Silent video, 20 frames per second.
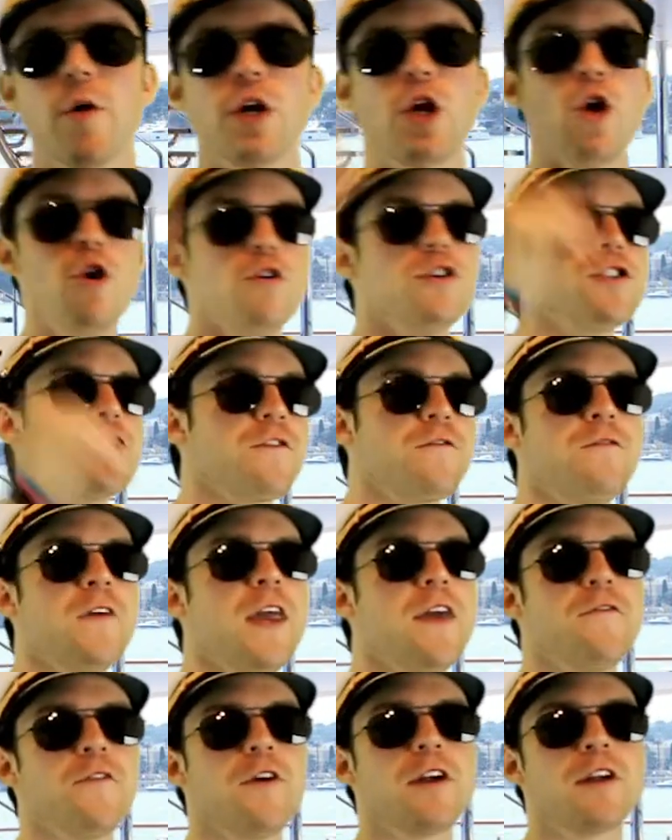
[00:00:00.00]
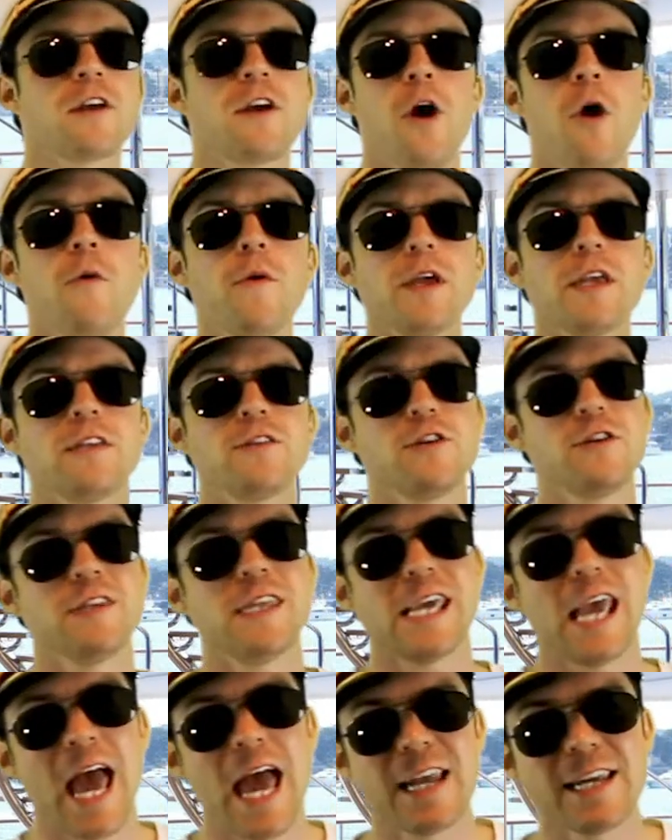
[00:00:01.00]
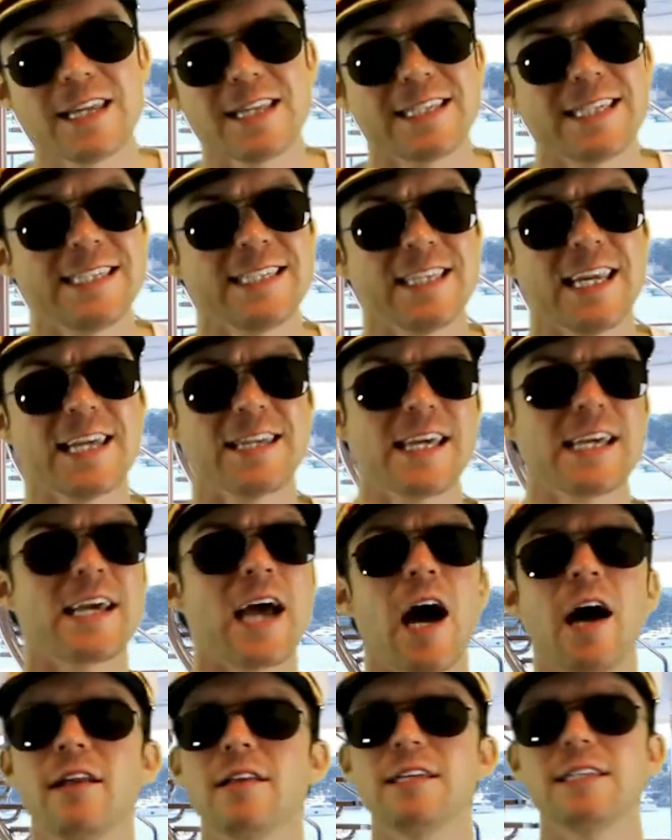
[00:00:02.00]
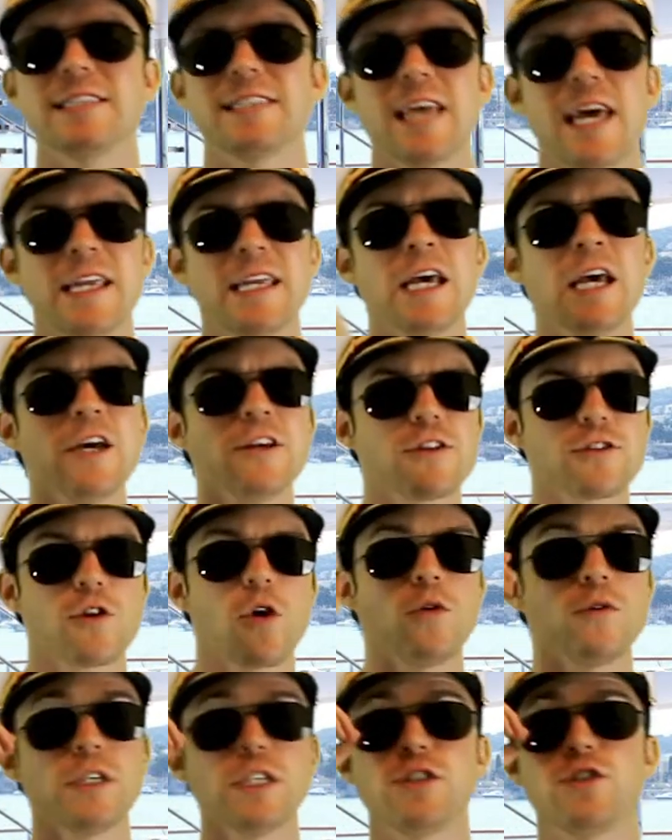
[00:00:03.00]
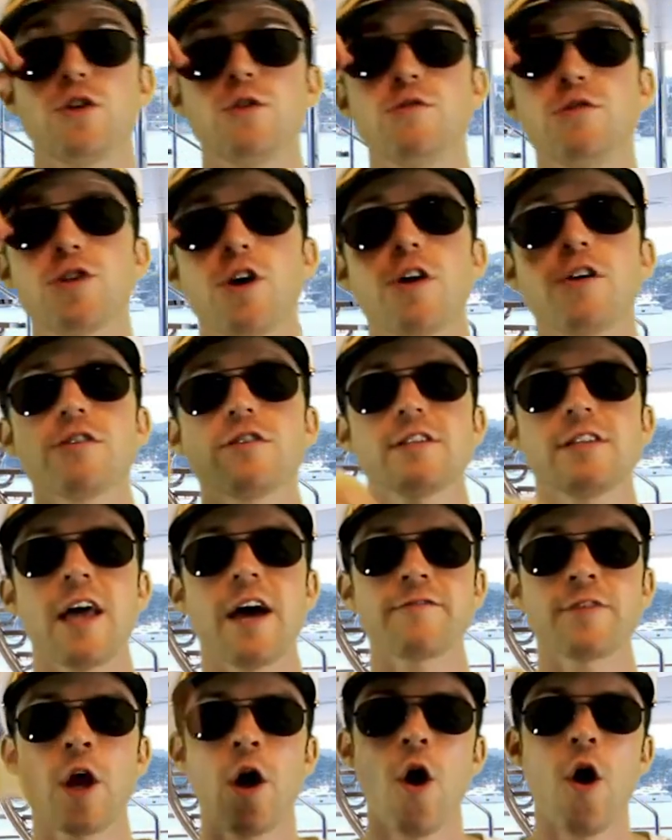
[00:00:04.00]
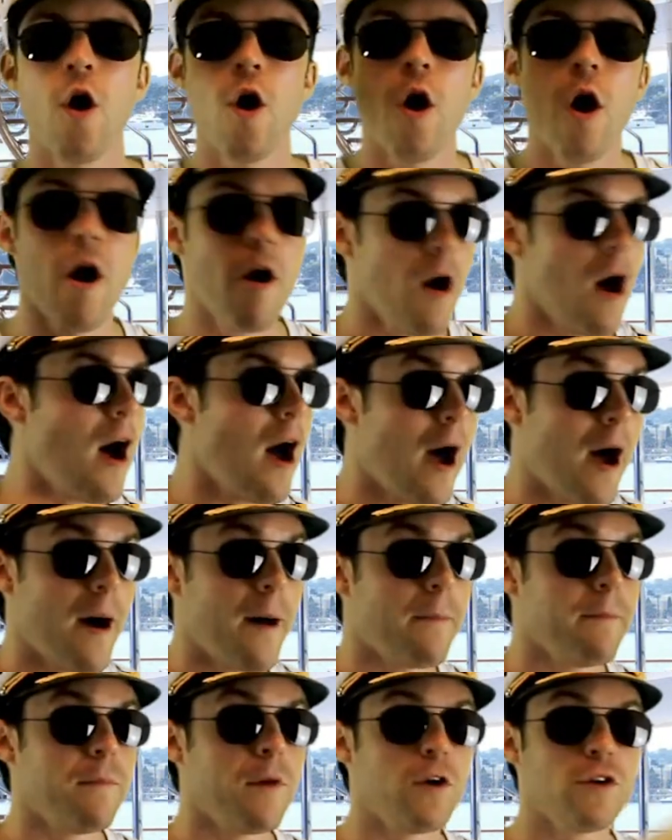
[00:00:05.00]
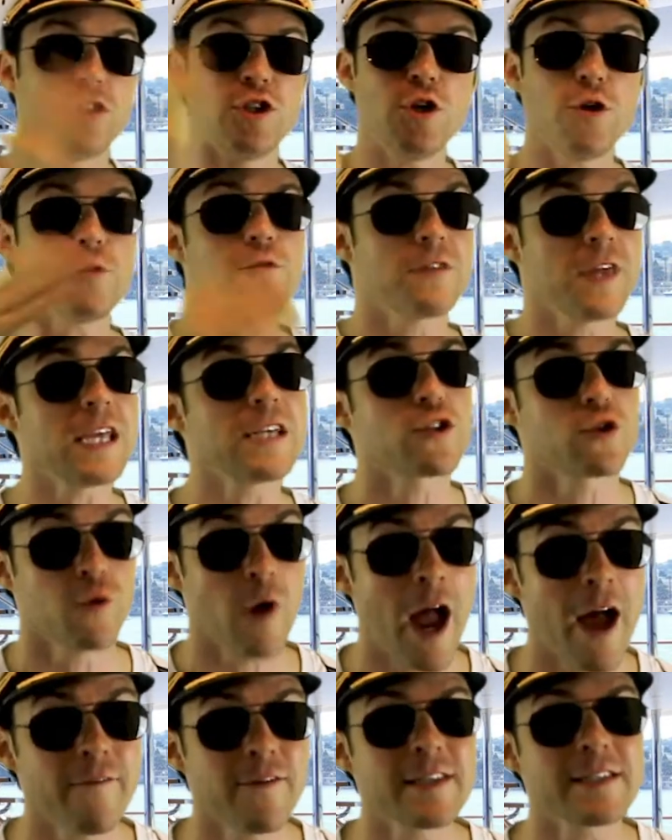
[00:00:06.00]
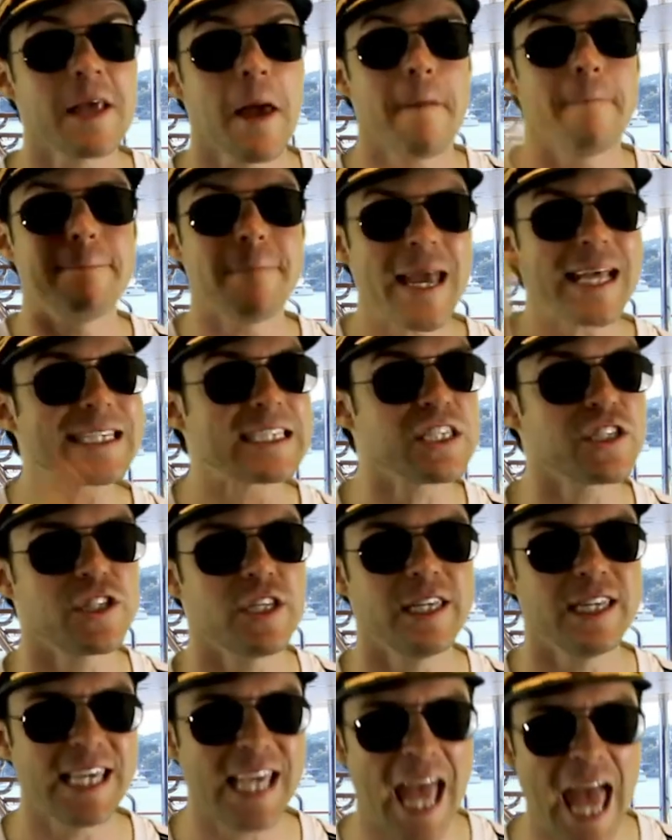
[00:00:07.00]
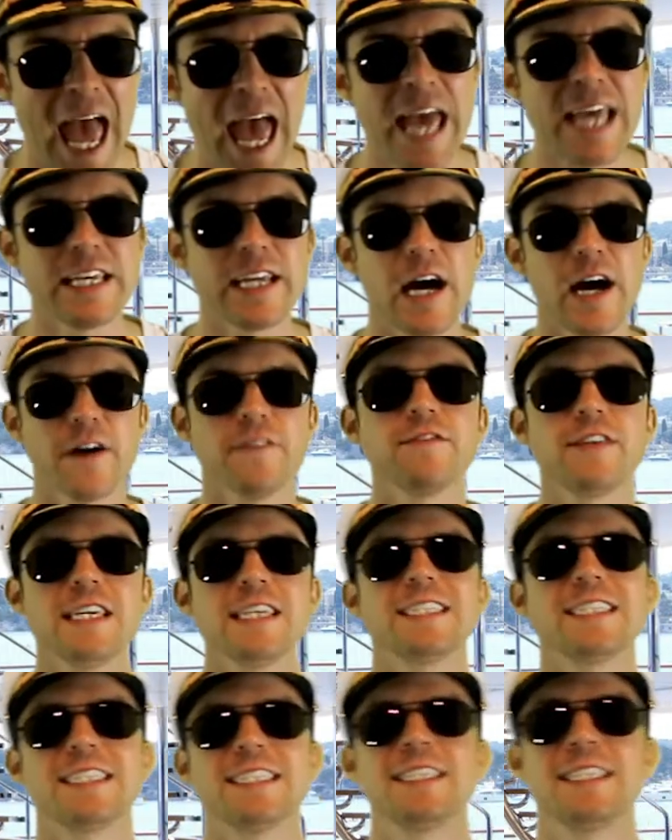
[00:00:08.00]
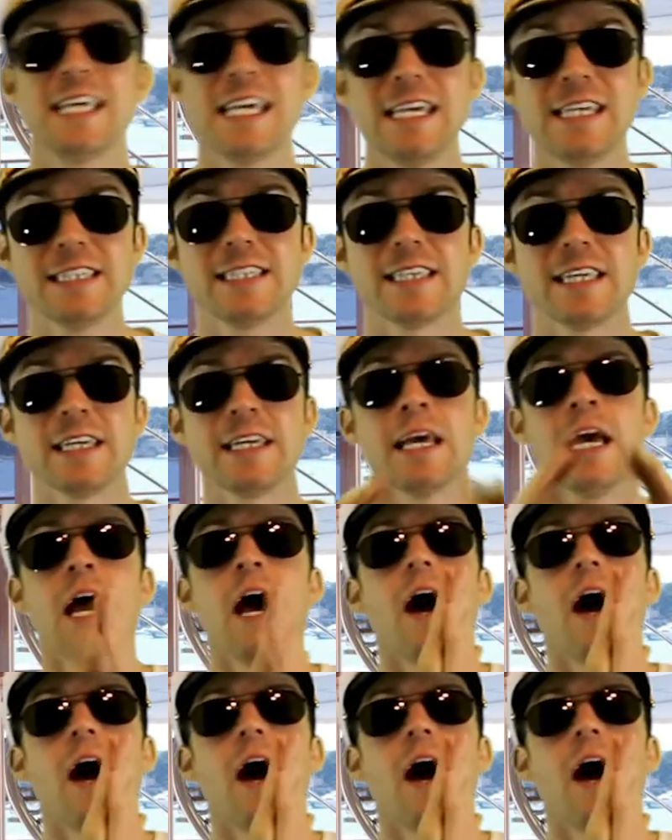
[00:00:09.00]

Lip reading: And who's your favorite going to the end of the season? I think Colin said there's only 2 charters left. Do you think Travis makes it to the end of this season?